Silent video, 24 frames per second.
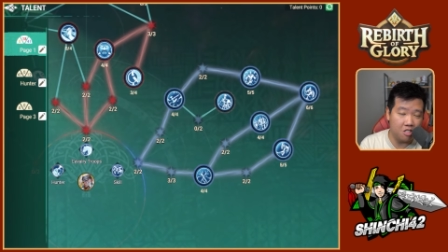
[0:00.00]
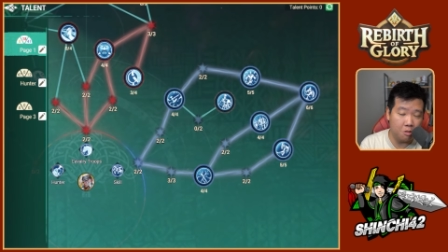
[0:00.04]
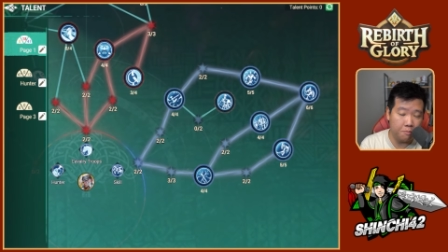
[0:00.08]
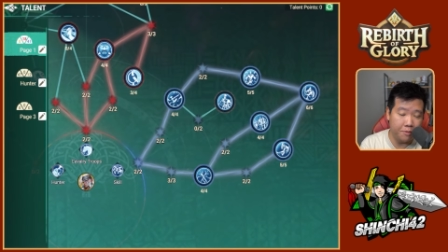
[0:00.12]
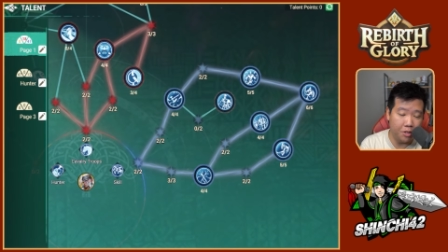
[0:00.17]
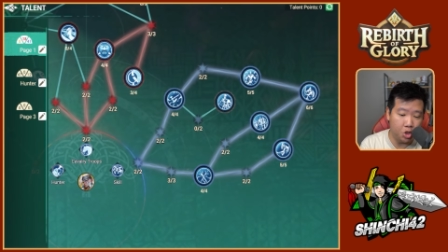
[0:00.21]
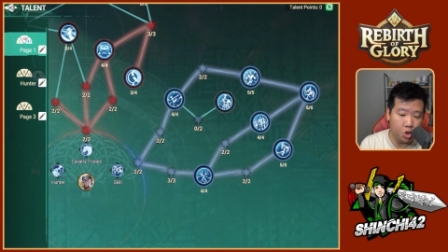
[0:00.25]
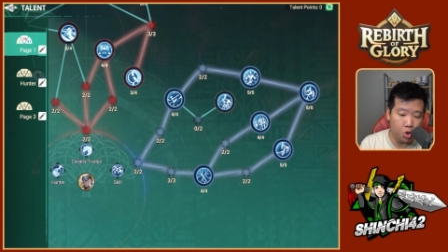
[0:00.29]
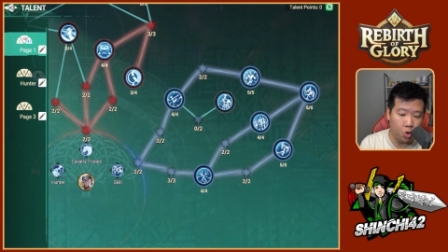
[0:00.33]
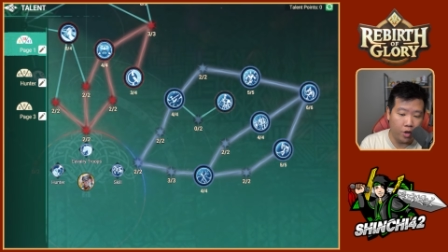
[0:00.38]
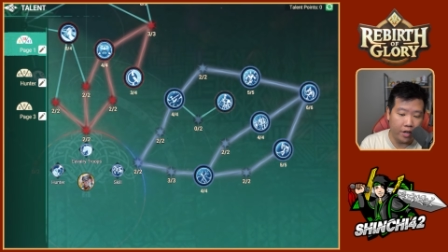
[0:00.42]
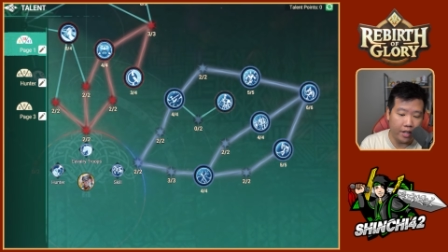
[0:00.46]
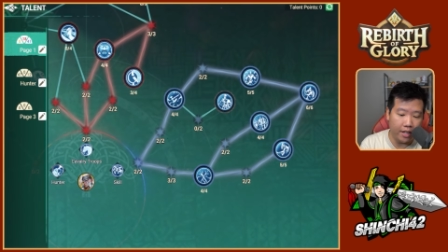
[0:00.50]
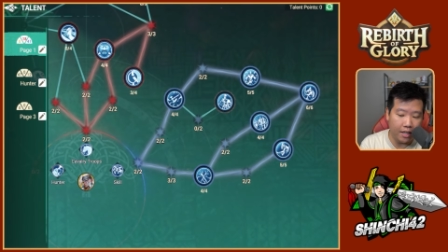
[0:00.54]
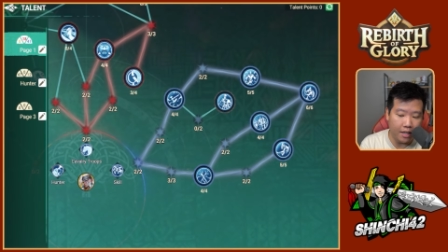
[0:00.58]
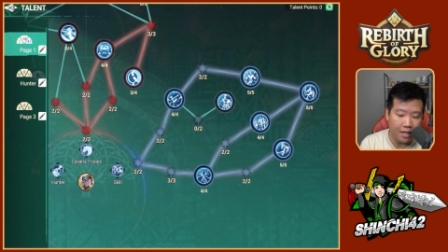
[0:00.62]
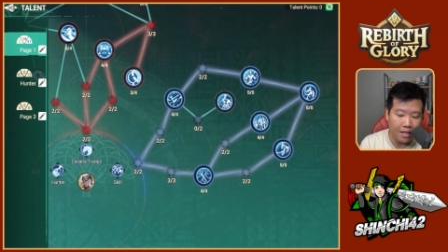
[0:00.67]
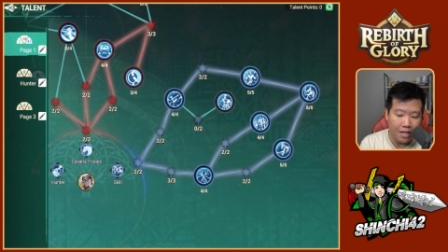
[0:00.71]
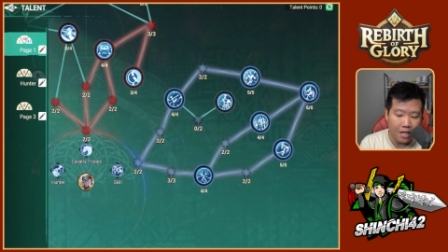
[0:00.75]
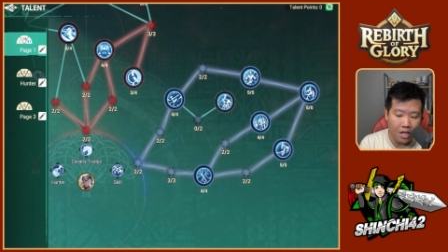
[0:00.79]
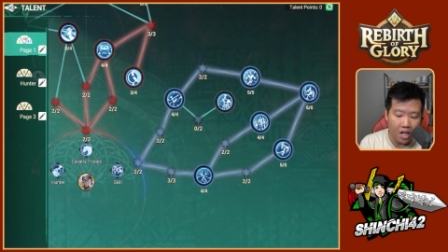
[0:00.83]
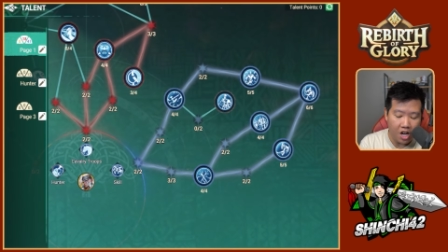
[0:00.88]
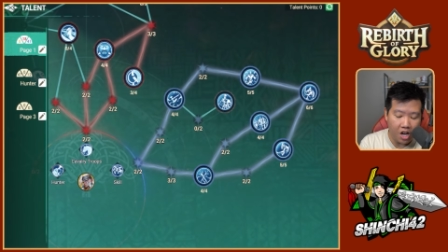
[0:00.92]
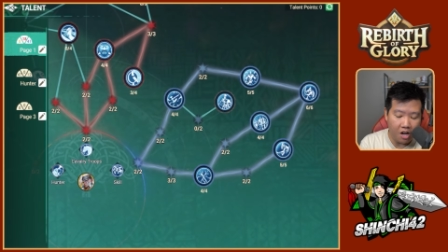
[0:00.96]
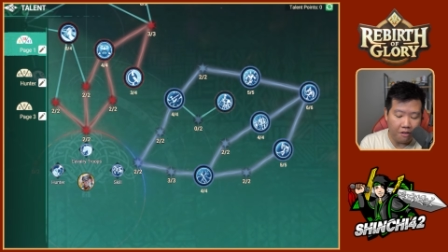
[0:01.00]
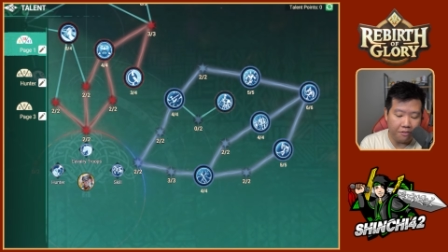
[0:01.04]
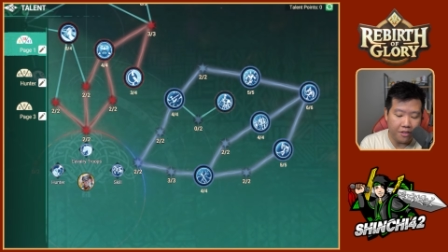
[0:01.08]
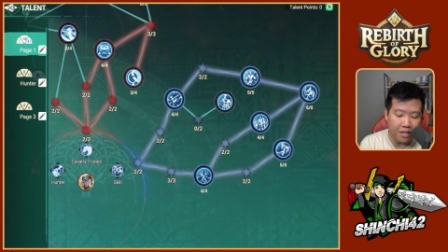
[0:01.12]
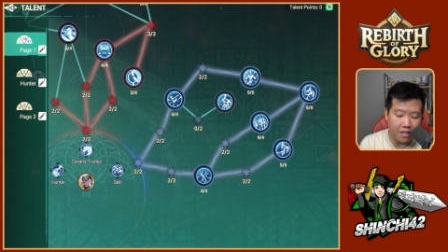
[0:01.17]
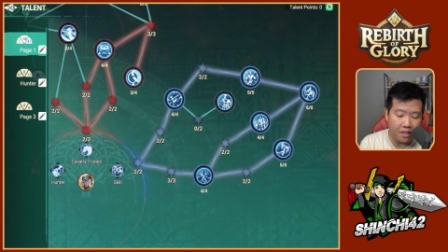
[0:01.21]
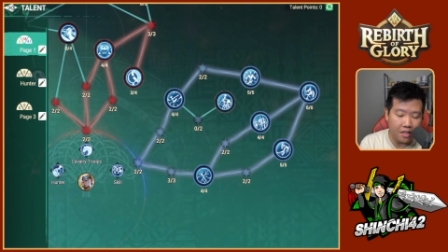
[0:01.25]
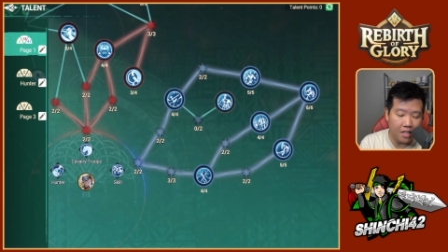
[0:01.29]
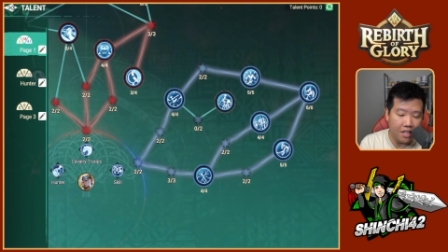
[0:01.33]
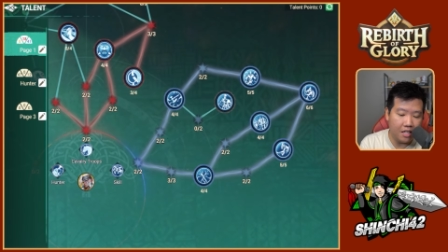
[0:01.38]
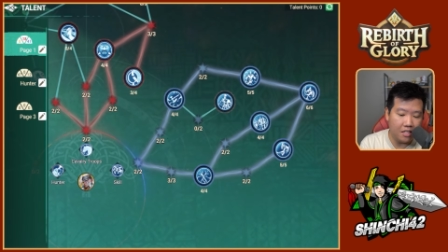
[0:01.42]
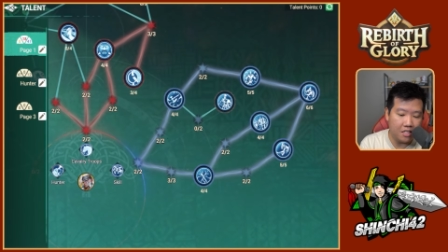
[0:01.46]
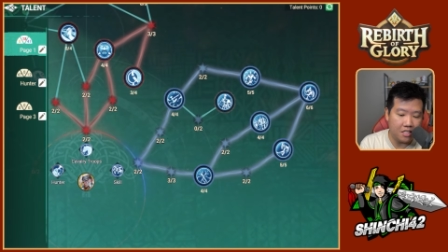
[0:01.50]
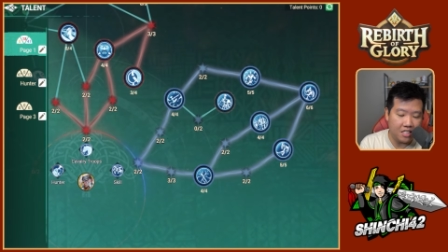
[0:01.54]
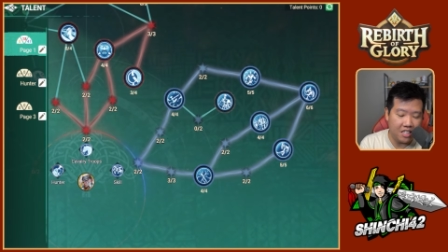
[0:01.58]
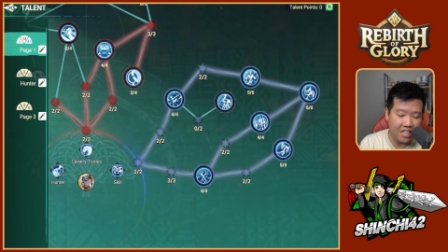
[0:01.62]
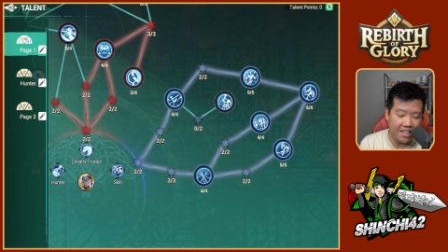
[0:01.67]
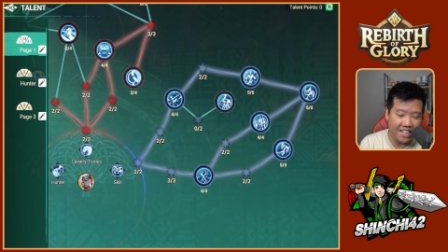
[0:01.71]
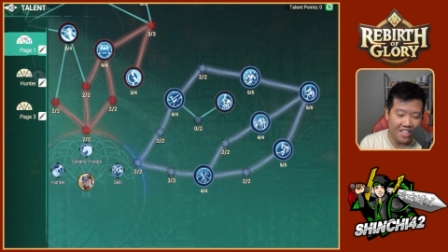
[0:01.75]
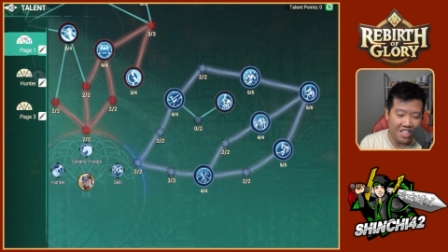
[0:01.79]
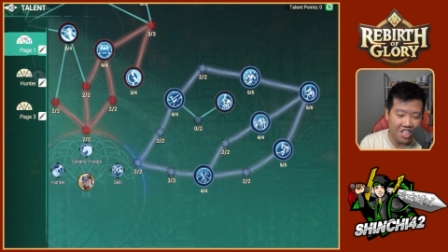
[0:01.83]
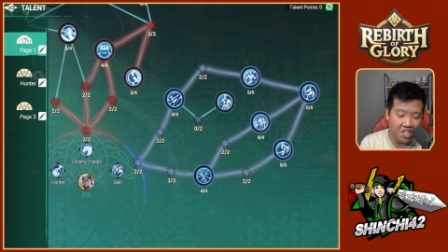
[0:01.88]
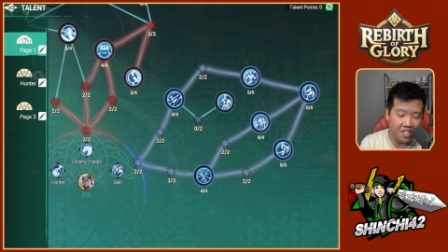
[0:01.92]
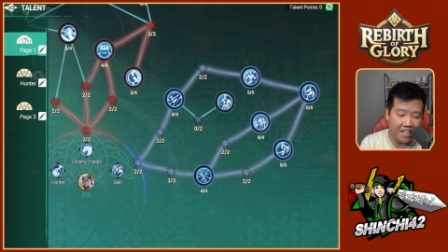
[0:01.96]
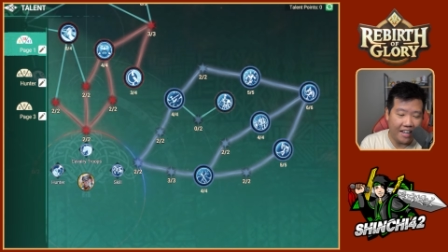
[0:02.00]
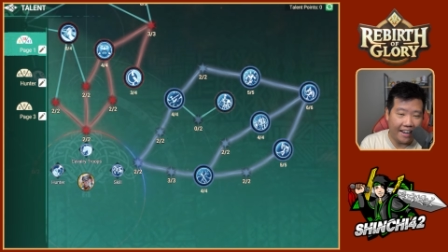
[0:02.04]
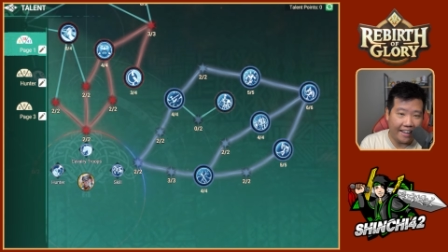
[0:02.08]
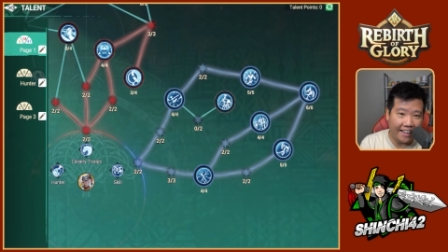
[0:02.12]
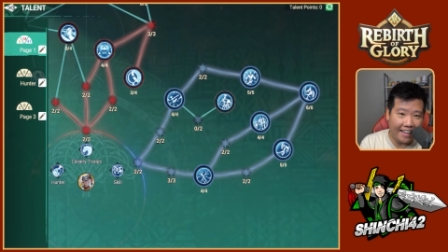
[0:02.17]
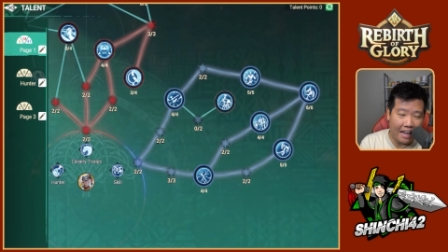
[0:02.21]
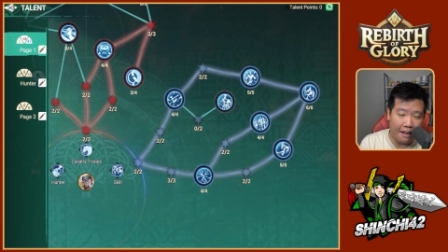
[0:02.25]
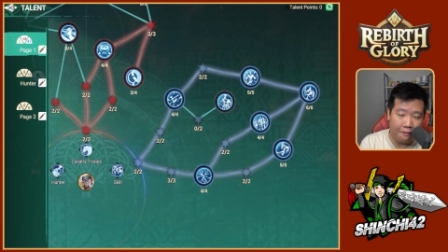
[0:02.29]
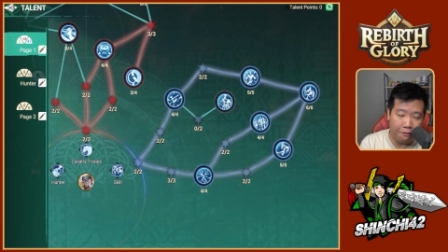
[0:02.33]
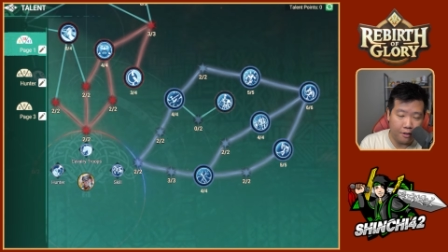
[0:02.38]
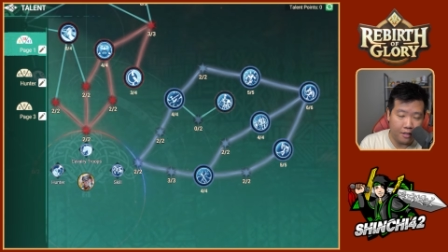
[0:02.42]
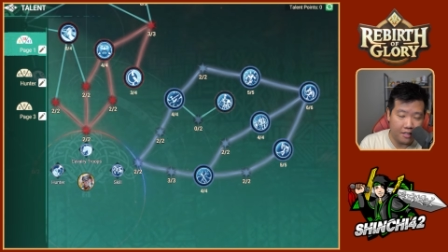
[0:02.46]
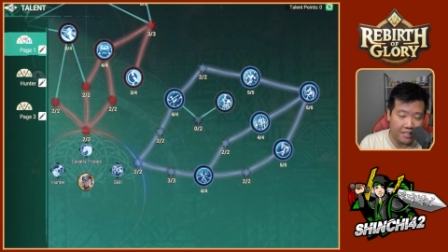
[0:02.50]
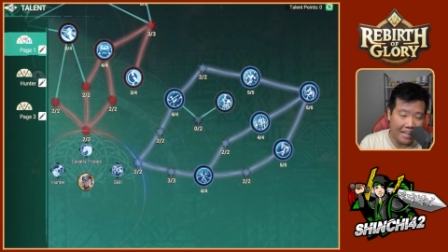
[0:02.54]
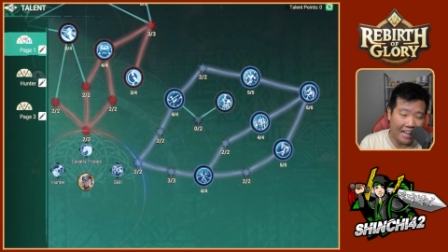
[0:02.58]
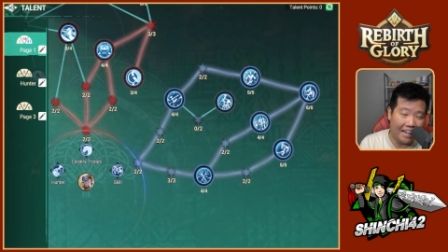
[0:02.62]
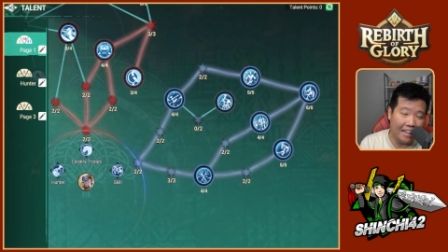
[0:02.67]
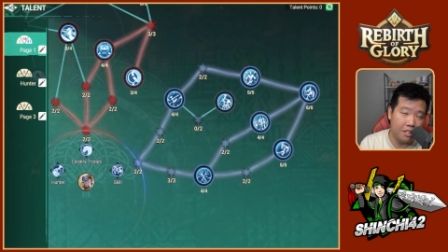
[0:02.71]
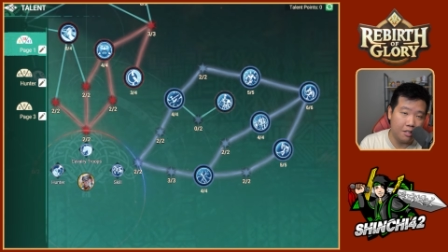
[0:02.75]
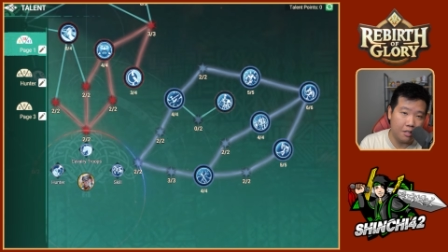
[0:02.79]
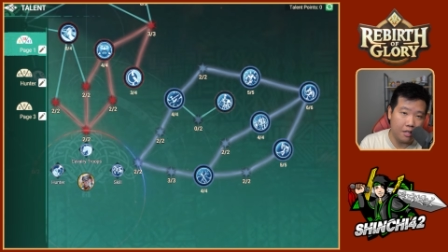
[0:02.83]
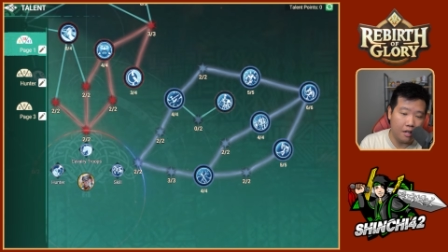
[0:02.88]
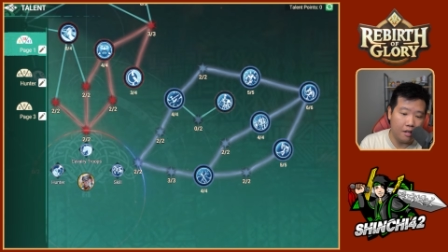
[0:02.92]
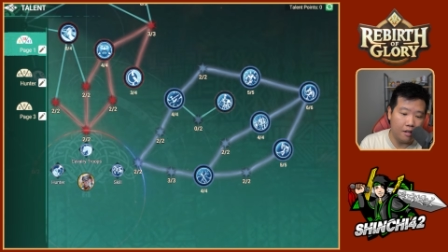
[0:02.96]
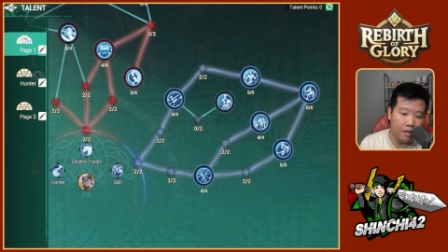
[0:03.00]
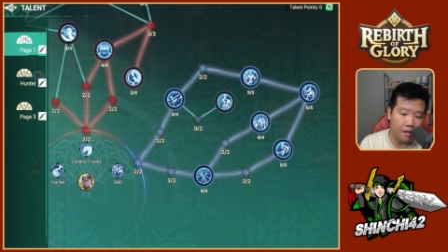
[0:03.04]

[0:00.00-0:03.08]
so majority of the things in here that I got for the talent,